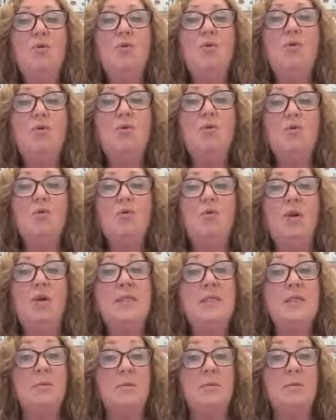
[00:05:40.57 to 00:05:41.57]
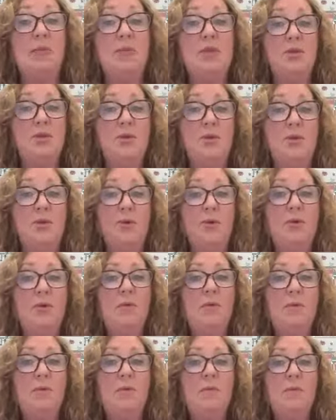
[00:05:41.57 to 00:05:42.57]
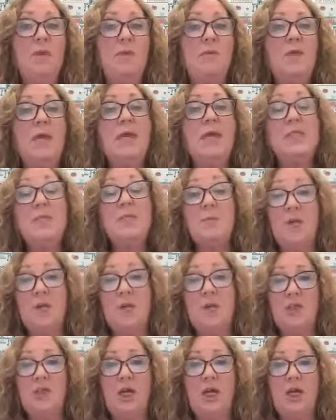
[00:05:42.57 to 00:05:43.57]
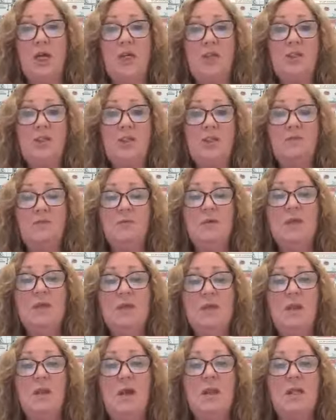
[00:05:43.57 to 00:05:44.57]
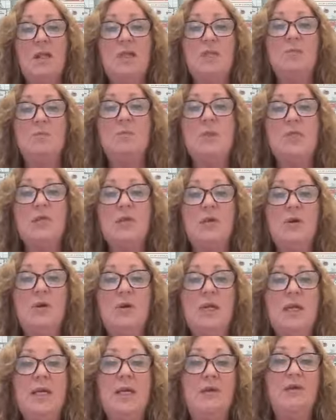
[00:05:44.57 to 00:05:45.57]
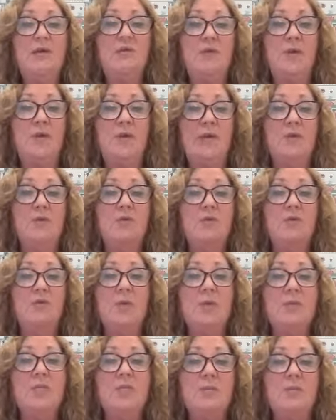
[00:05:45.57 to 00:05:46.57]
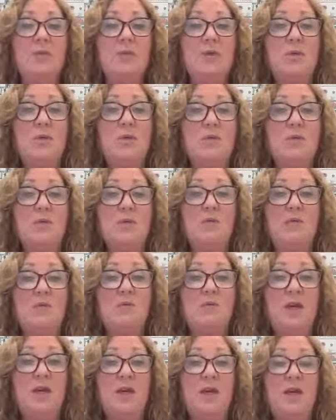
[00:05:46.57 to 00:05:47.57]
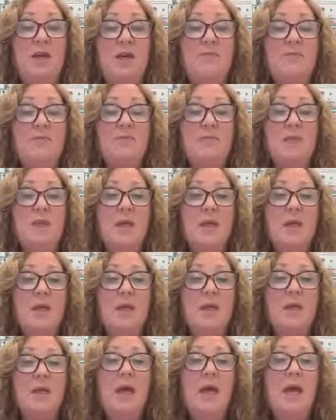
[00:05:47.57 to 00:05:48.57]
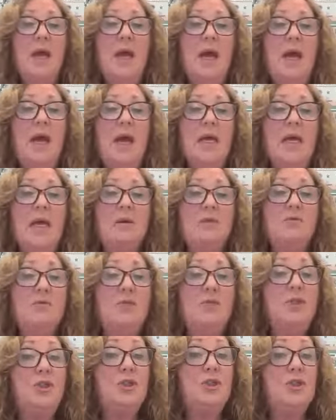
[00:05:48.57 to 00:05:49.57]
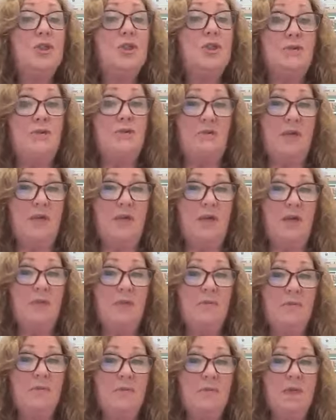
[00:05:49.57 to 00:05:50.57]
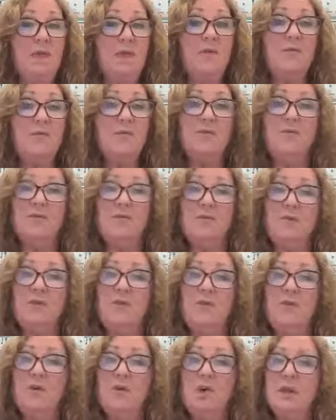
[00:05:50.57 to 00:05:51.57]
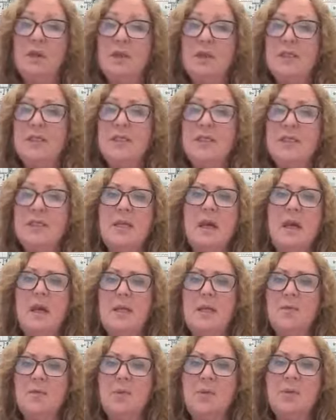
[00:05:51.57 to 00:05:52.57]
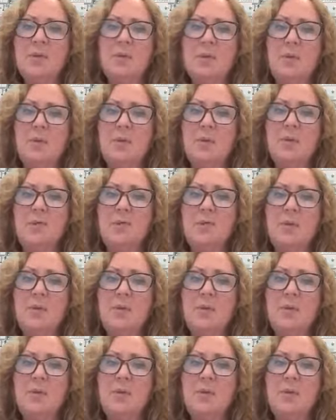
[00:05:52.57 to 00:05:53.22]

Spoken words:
or ought reasonably to know that there has been a change that is likely to materially affect the reasonableness of the fee, and reduce the fee if the review finds it is now unreasonable.